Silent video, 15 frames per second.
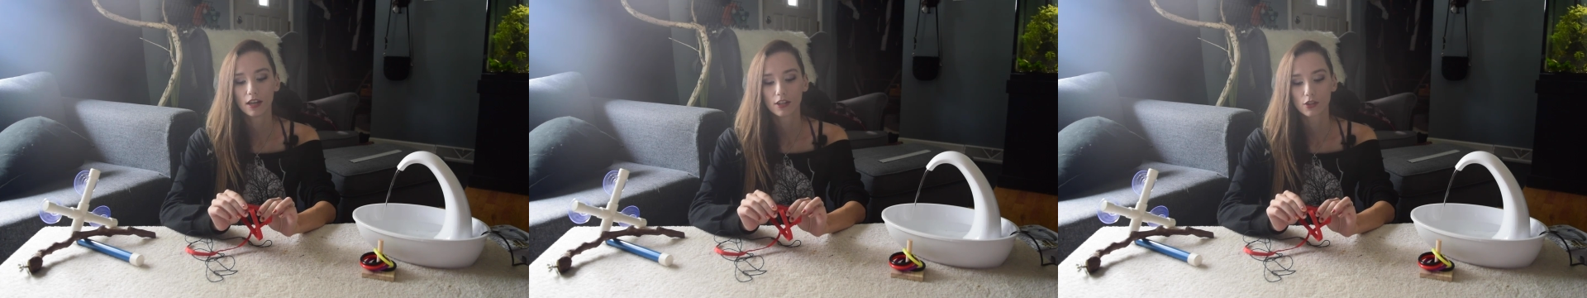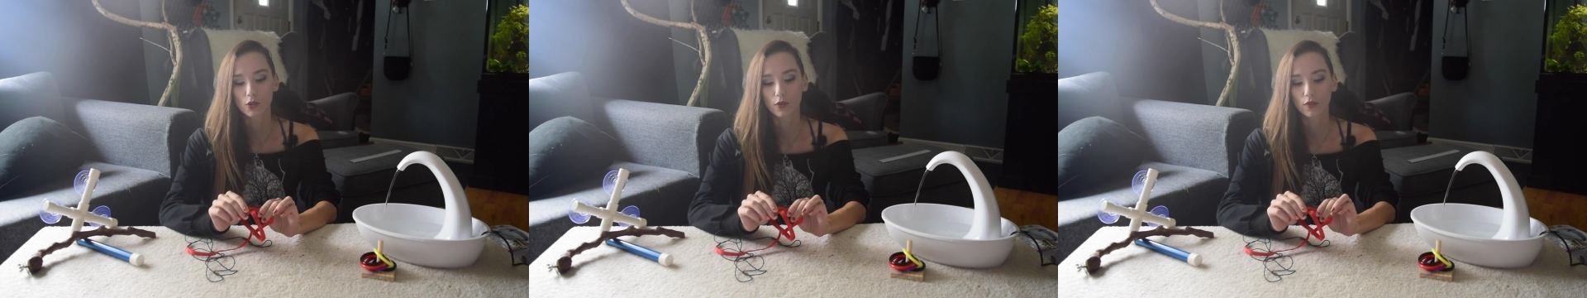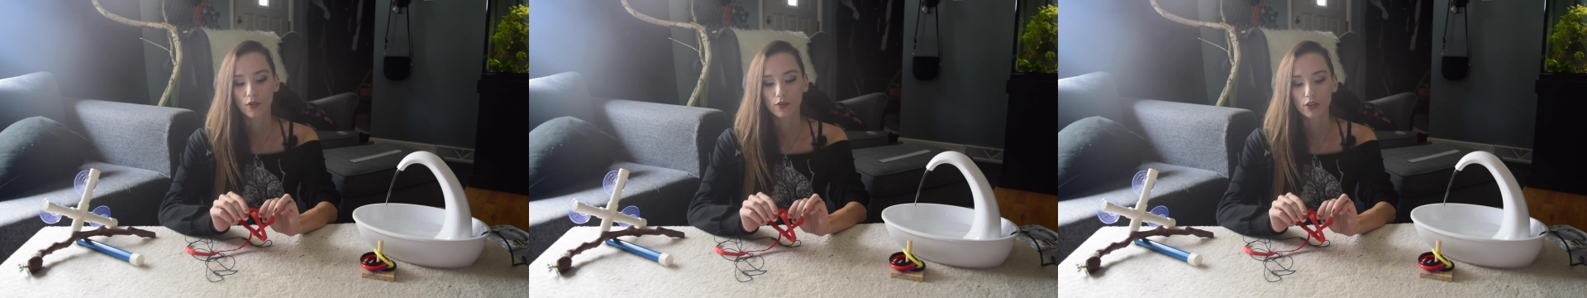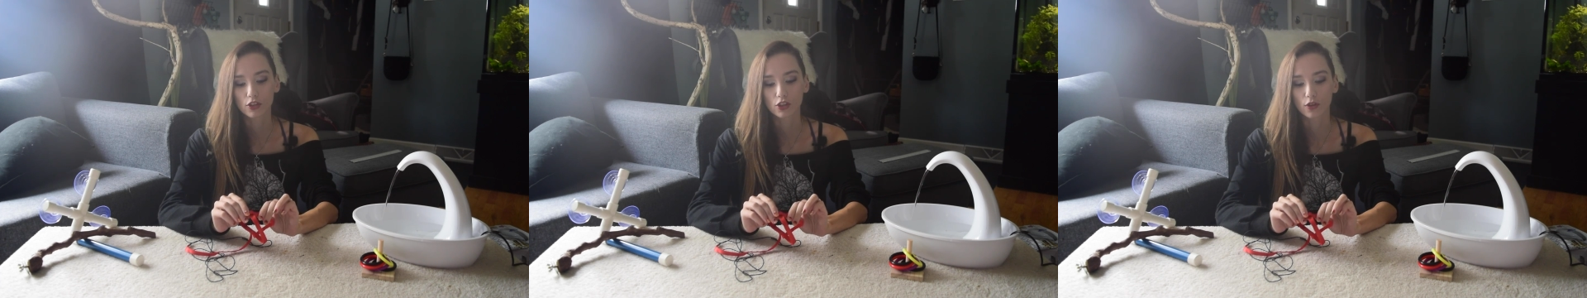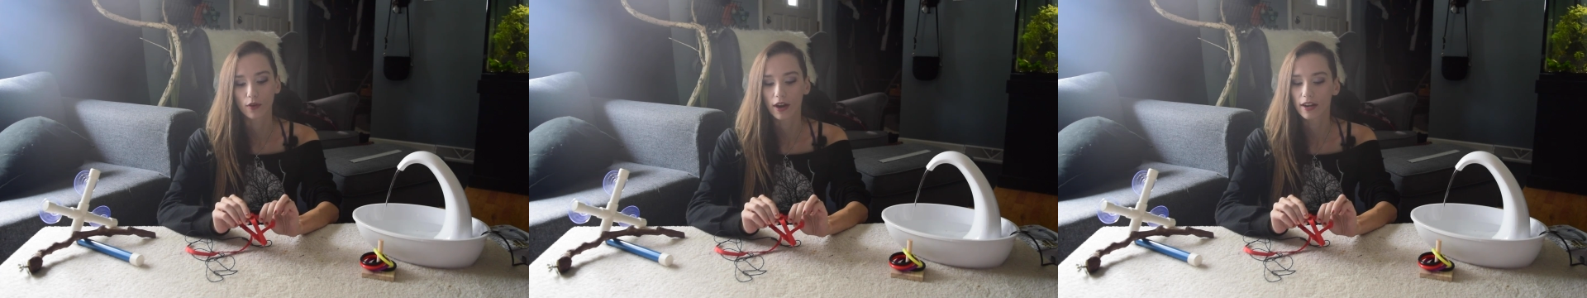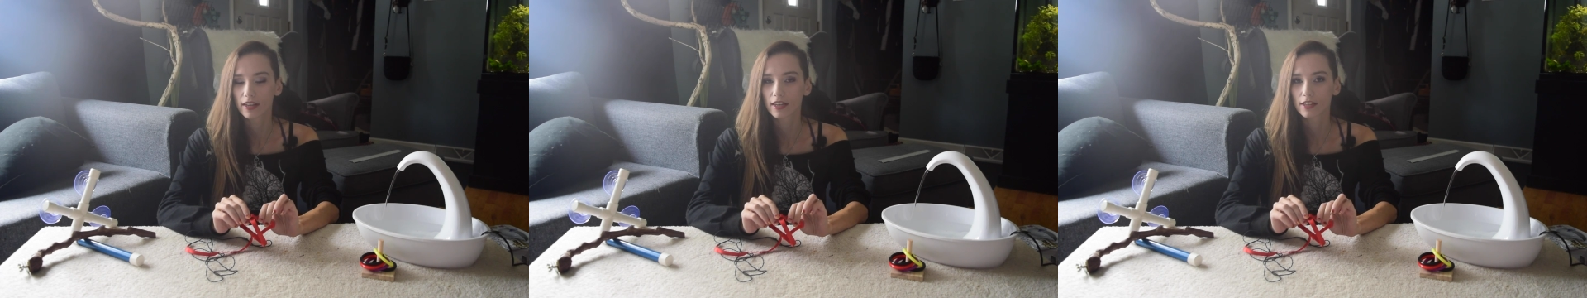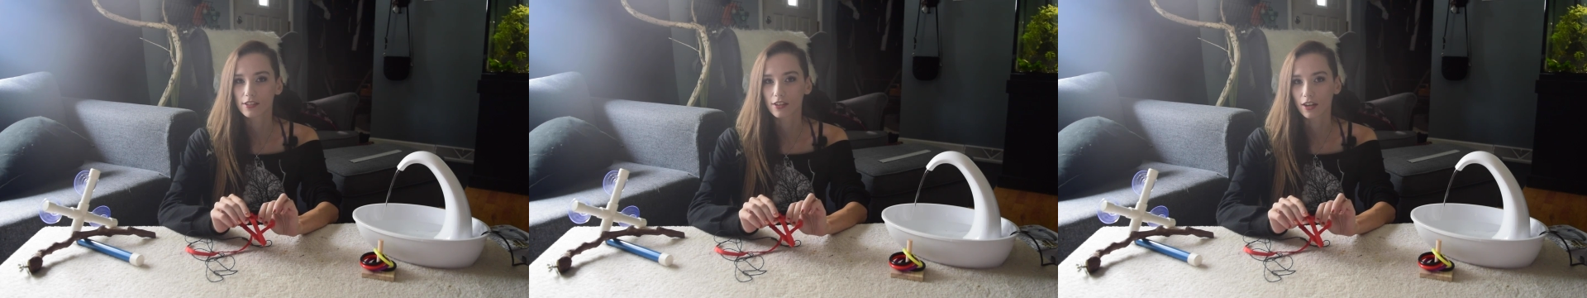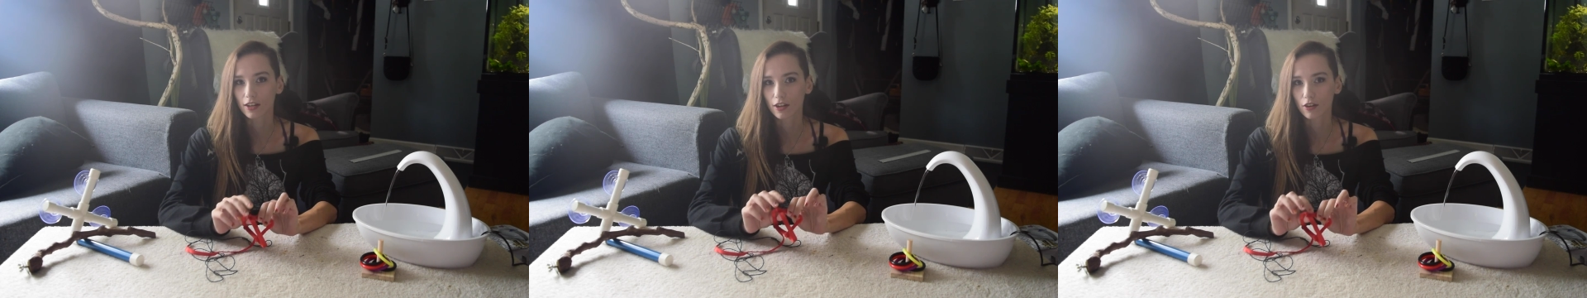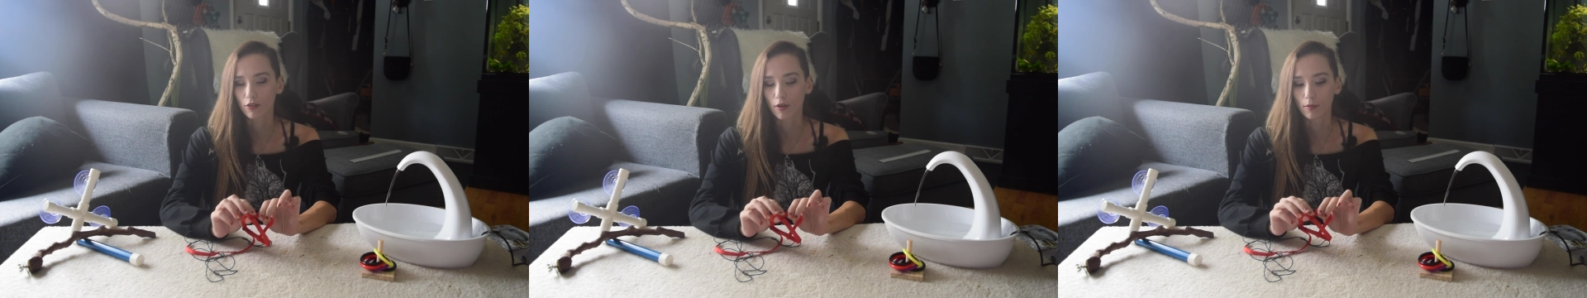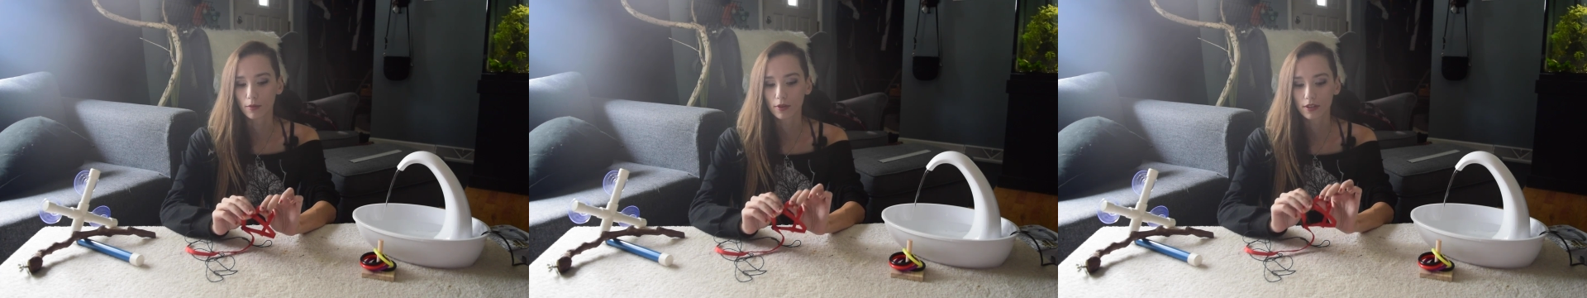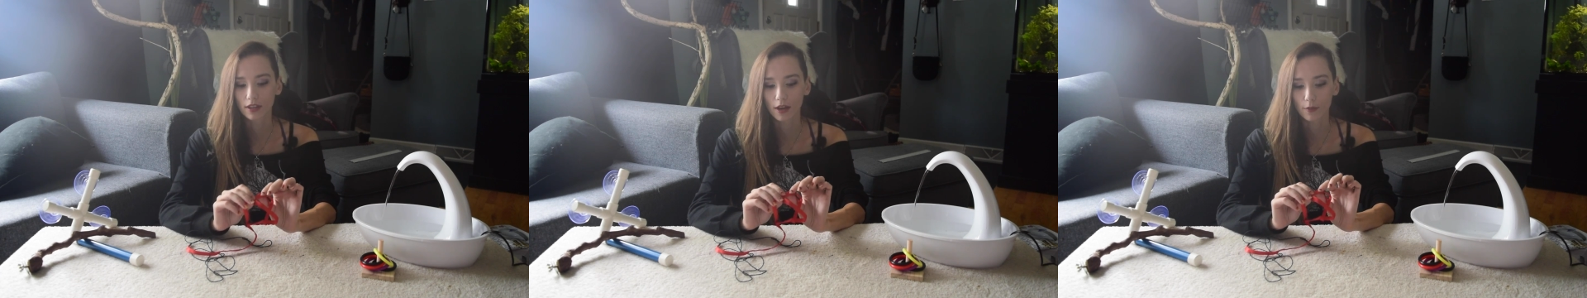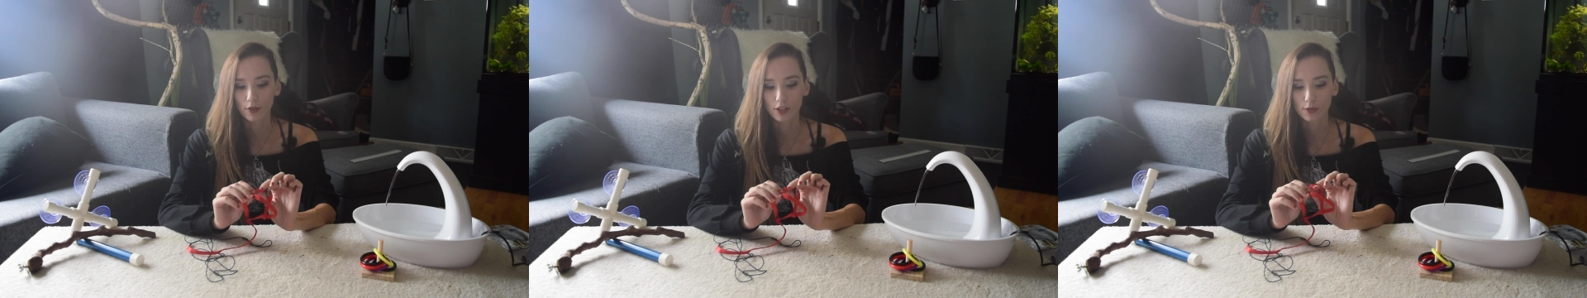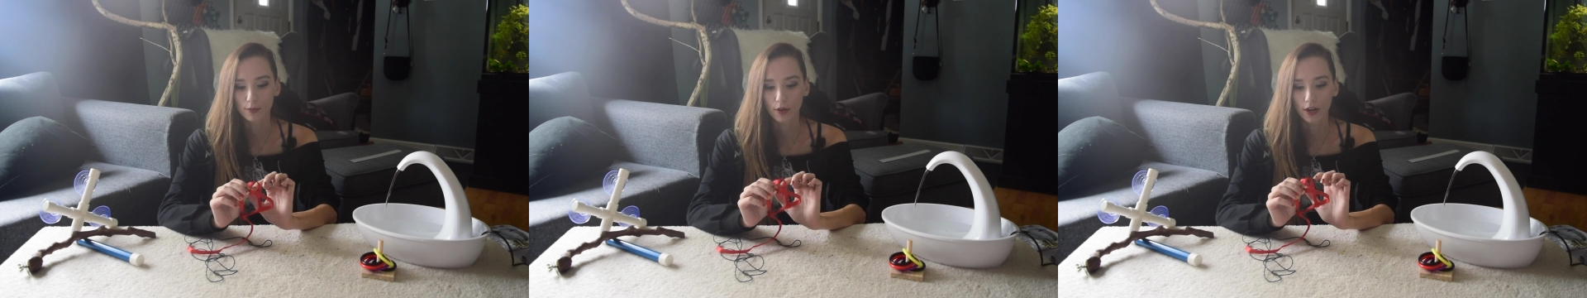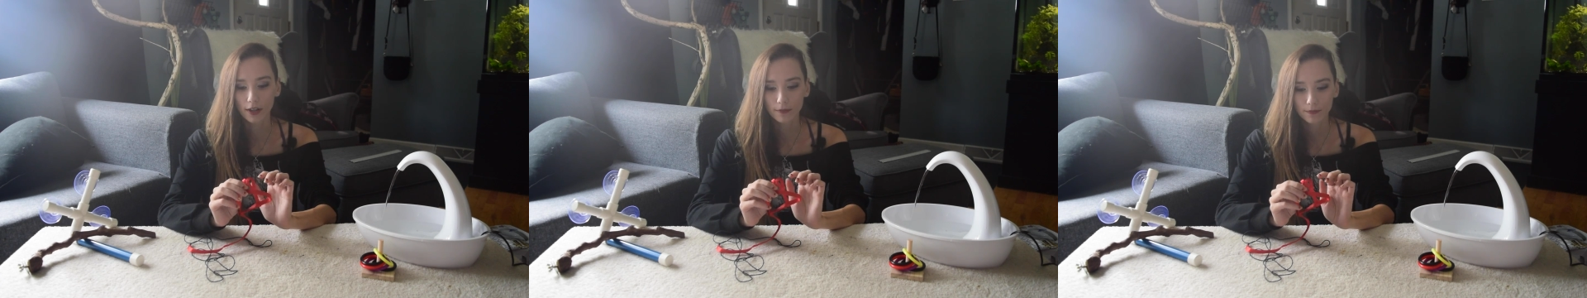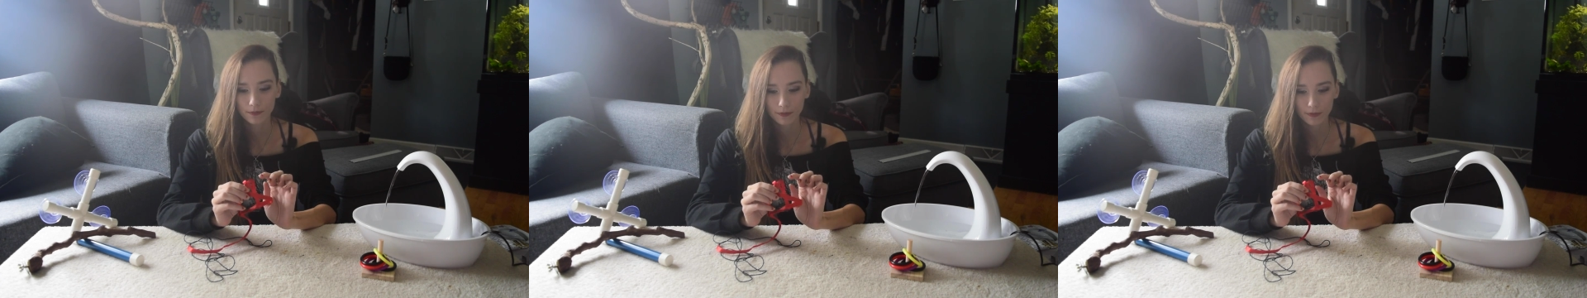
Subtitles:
So even if they chew at it, it's not gonna crumble at that one spot.